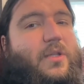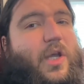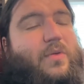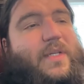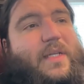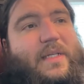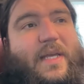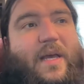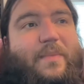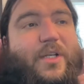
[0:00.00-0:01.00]
Nguyen Dinh
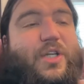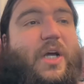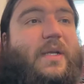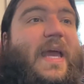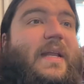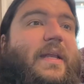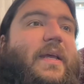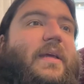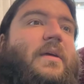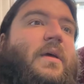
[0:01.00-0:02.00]
Diem and John
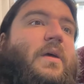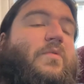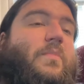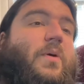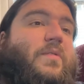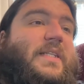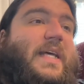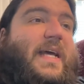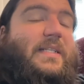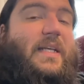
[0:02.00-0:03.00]
Kennedy, were both
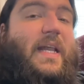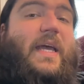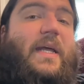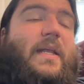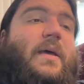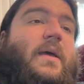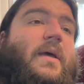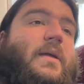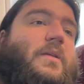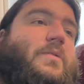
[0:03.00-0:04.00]
assassinated,
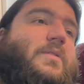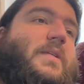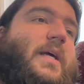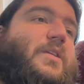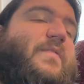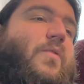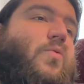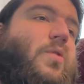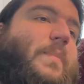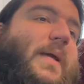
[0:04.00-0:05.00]
and a new stage of the
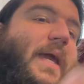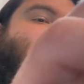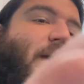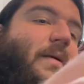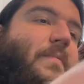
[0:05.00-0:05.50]
war began.